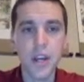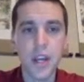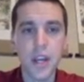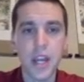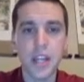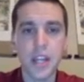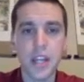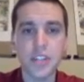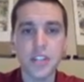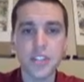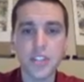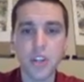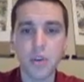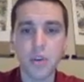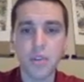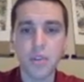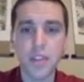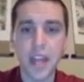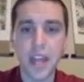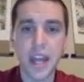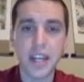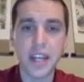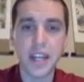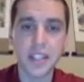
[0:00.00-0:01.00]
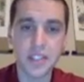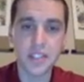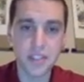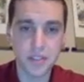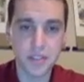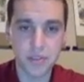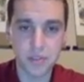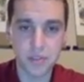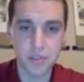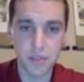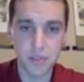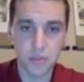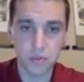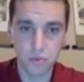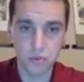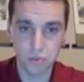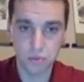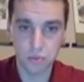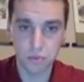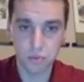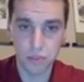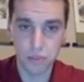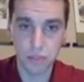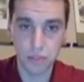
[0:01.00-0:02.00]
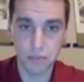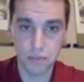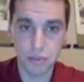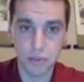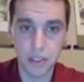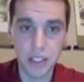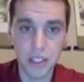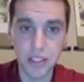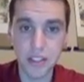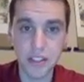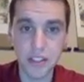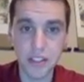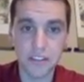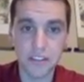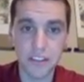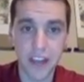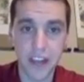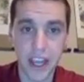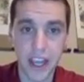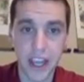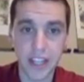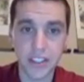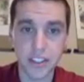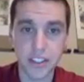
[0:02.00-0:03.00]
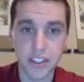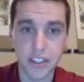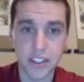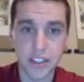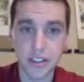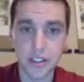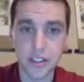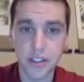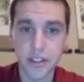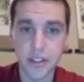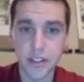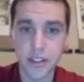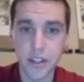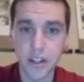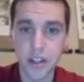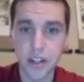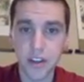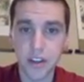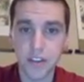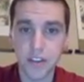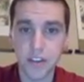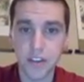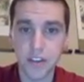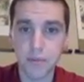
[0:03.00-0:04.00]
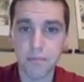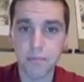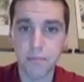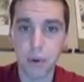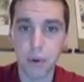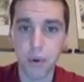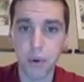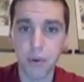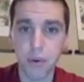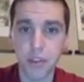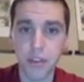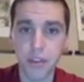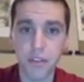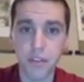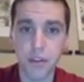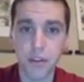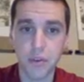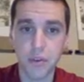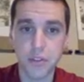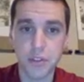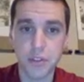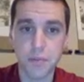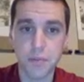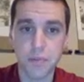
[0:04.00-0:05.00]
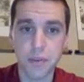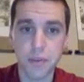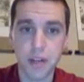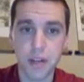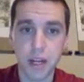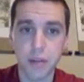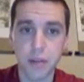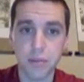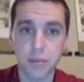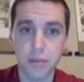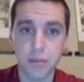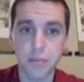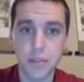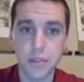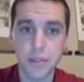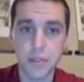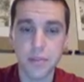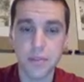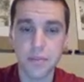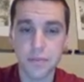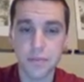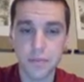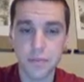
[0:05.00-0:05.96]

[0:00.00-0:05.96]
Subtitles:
And so that is completely factored for both of those problems.